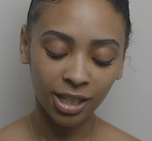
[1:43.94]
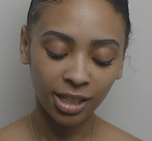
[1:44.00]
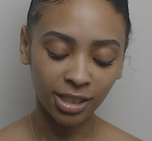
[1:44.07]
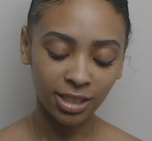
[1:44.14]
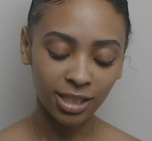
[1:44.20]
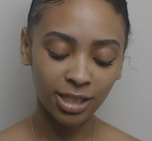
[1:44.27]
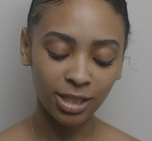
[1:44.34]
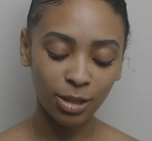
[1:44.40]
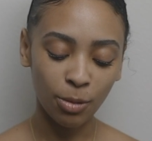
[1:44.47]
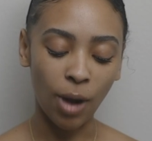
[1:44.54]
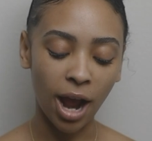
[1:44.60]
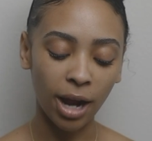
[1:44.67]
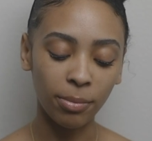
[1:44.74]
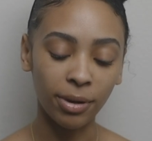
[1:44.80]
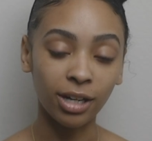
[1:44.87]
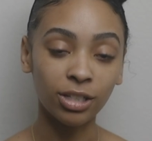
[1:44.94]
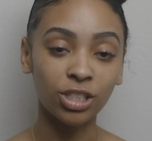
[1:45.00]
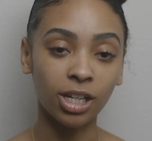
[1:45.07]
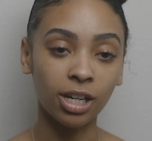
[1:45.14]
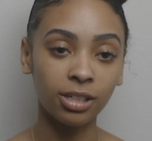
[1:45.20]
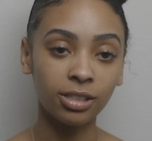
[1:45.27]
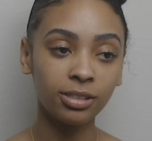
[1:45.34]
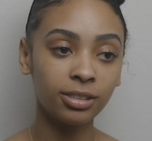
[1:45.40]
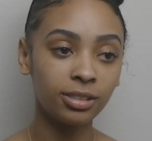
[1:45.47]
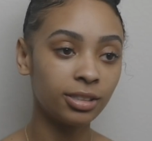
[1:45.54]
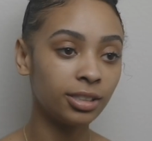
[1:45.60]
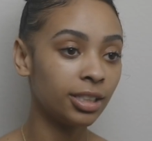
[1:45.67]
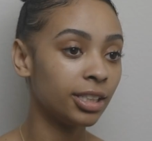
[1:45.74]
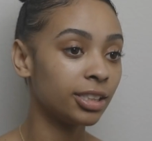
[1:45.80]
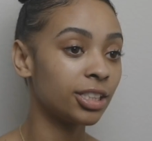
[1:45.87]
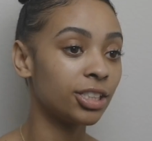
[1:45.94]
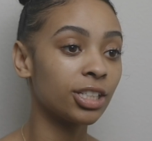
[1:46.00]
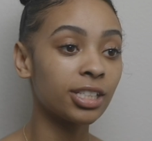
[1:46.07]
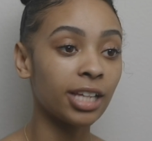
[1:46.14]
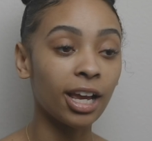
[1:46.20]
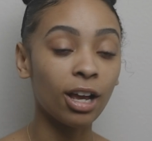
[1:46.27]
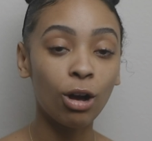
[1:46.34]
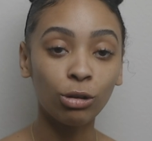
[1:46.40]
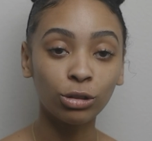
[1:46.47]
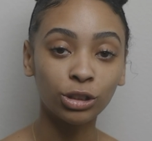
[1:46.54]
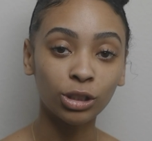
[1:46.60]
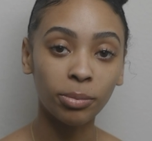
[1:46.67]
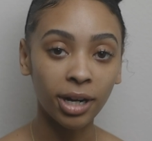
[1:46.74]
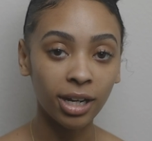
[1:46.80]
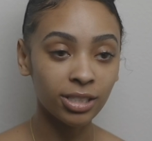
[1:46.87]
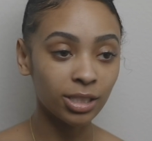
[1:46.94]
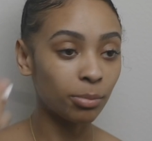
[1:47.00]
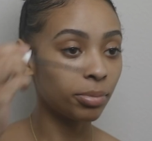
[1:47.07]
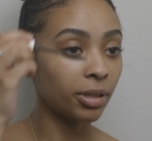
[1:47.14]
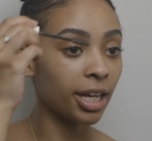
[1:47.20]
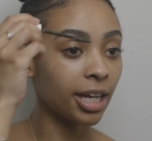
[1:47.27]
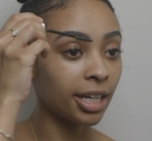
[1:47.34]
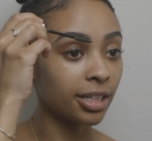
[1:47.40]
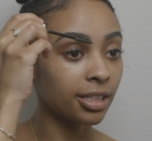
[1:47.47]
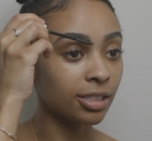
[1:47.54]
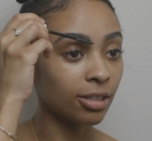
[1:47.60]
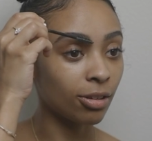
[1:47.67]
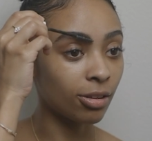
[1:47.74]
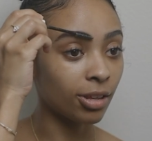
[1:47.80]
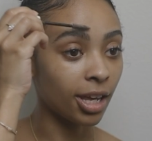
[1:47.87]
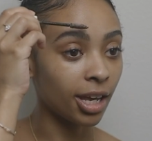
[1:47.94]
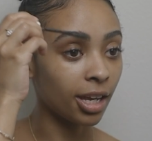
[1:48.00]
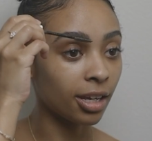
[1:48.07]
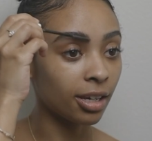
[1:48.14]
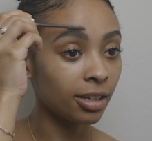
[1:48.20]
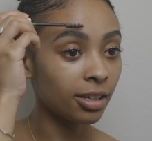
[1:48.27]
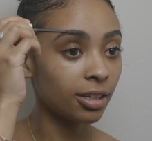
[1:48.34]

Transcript: It's eyebrow gel to just like hold your brows in place so they